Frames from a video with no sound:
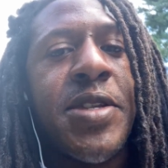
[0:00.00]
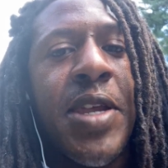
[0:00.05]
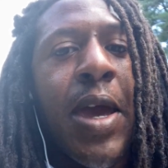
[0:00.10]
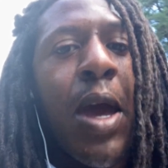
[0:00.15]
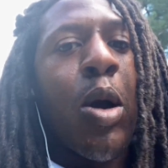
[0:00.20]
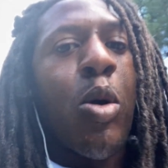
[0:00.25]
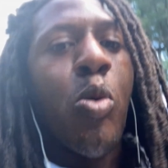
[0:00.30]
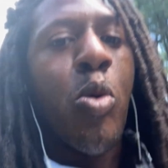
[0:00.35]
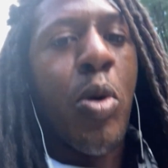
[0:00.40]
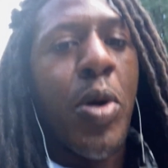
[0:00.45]

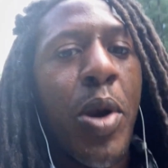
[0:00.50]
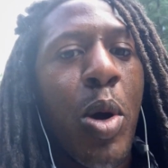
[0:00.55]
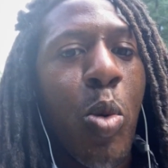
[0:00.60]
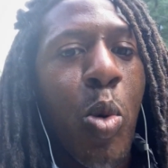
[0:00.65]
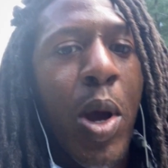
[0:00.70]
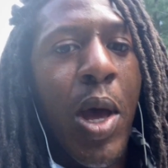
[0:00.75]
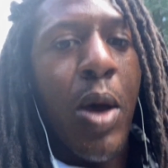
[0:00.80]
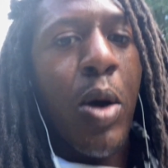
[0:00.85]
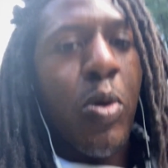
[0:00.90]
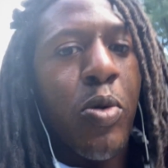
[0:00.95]
down on a
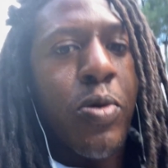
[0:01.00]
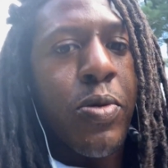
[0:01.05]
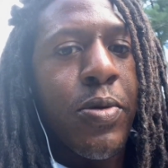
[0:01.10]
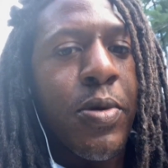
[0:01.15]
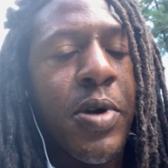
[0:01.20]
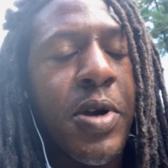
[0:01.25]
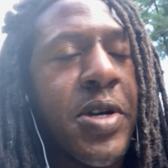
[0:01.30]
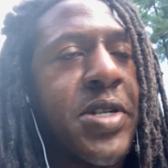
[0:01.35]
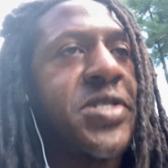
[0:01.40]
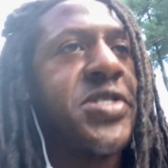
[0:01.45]
well
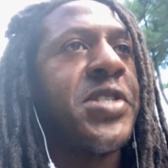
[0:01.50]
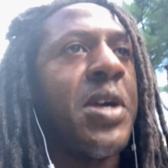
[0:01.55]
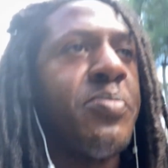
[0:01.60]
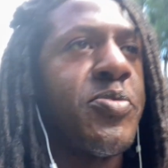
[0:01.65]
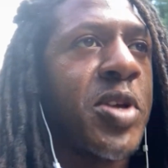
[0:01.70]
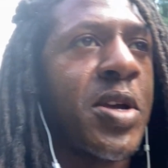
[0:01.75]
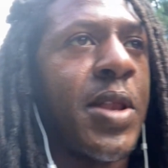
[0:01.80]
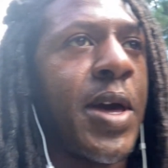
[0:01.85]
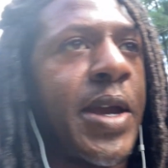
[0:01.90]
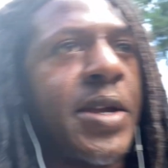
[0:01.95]
or
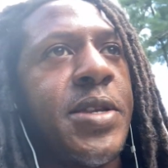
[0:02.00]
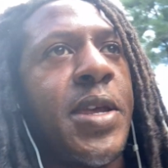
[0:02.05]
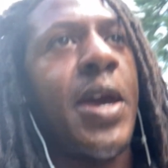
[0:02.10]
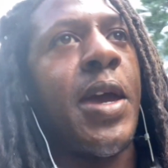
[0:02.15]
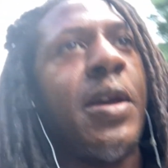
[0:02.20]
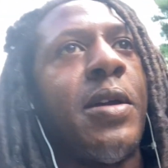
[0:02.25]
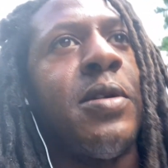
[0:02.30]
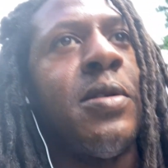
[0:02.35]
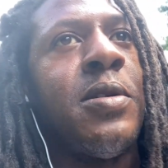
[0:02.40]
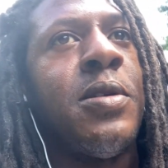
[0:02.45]
something like
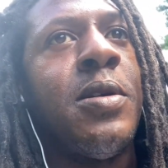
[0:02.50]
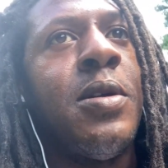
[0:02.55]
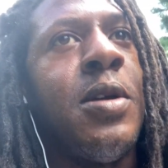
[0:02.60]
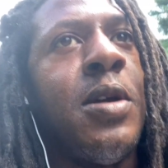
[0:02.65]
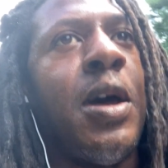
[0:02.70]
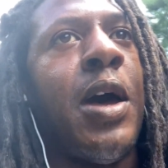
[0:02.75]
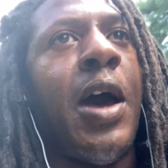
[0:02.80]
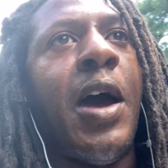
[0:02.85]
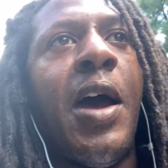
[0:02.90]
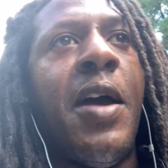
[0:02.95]
that.
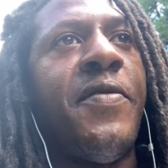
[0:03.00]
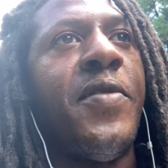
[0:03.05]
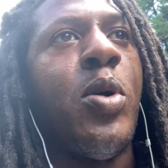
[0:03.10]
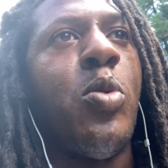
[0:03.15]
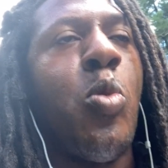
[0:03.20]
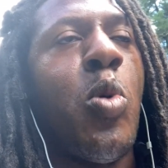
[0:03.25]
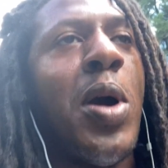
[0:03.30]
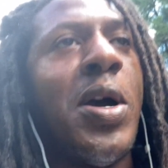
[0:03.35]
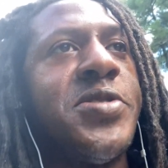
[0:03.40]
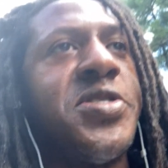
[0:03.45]
I haven't
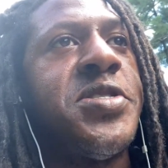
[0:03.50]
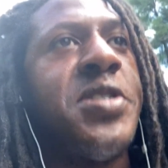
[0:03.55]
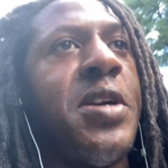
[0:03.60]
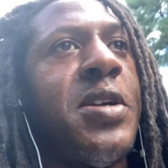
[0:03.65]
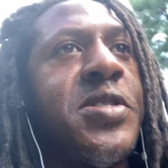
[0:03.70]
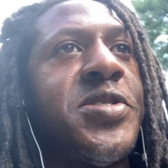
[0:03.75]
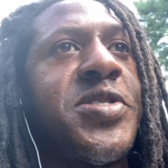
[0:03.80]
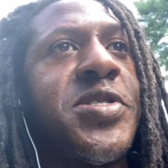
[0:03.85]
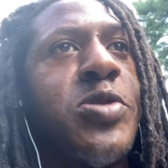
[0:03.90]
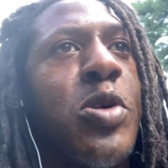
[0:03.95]
watched it
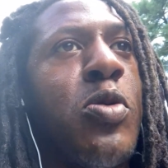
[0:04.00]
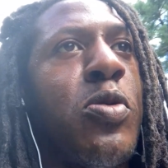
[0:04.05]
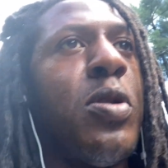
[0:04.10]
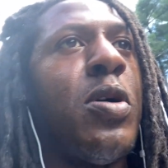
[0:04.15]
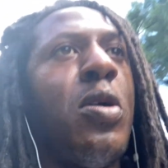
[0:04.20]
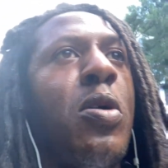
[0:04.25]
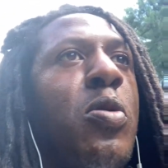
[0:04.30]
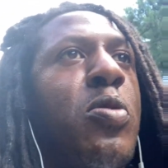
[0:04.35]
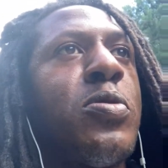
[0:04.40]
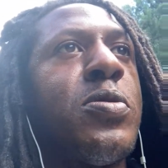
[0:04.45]
in so
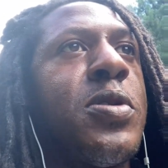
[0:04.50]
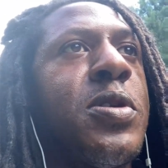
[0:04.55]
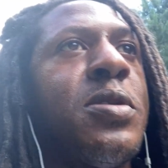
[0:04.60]
long